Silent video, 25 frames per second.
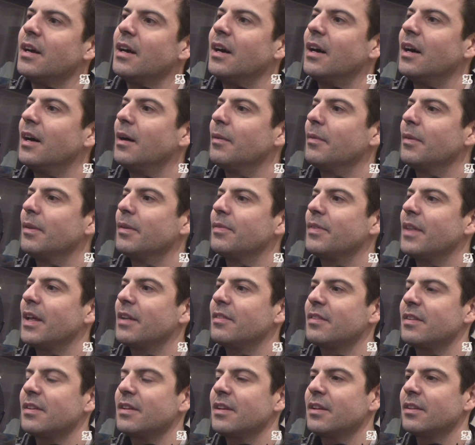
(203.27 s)

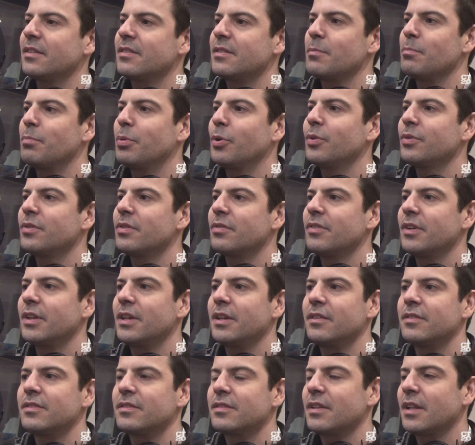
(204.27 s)
That's the nuts and bolts of
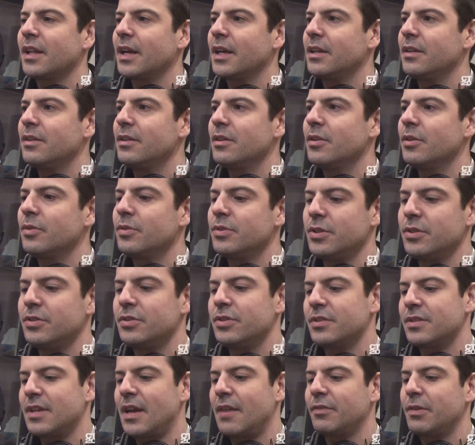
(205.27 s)
it. Is like, you know, you
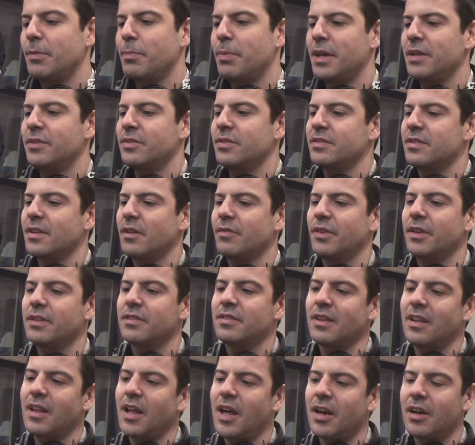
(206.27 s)
just have to pace yourself.
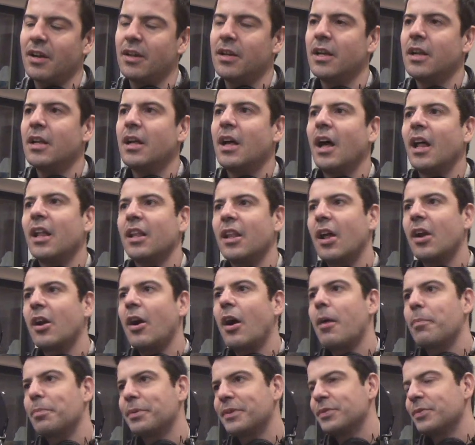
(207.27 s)
There's a lot of
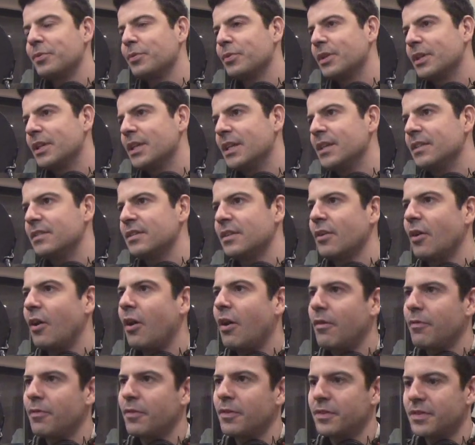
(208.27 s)
opportunities and
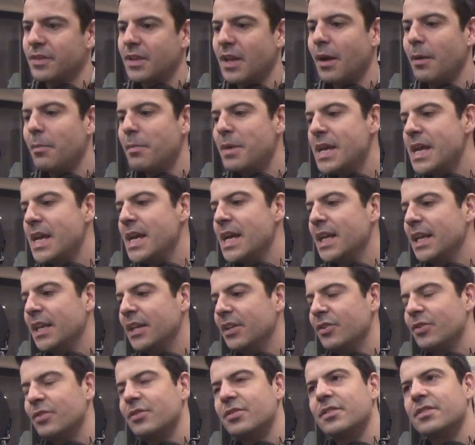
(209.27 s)
offers come in,
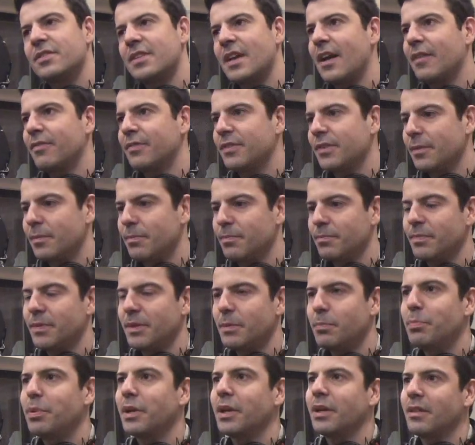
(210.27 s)
and you just have to
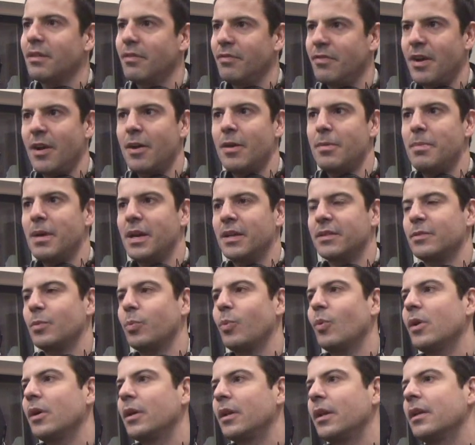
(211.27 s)
pick the very
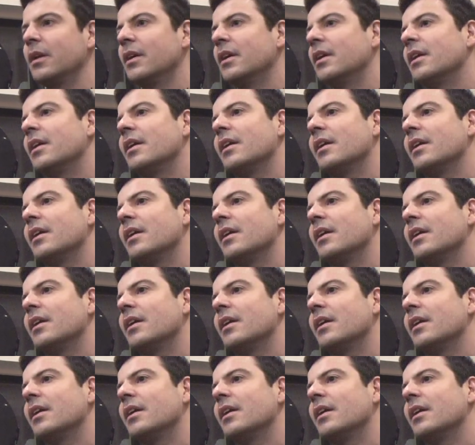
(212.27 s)
best one.